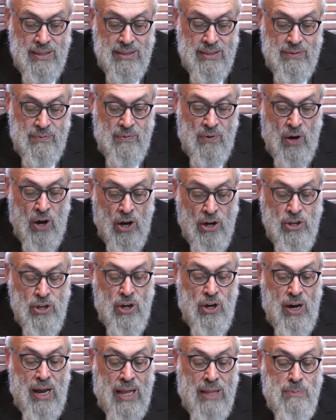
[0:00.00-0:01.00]

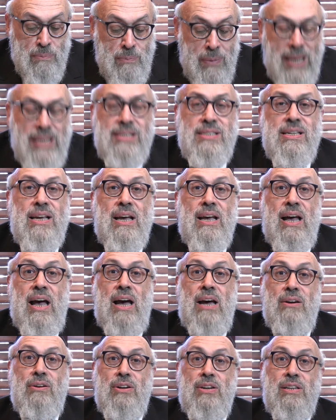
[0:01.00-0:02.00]
v'haya al metzach
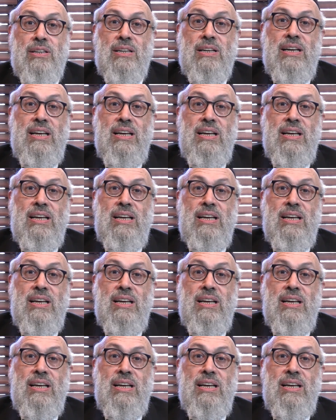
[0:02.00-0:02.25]
arayin.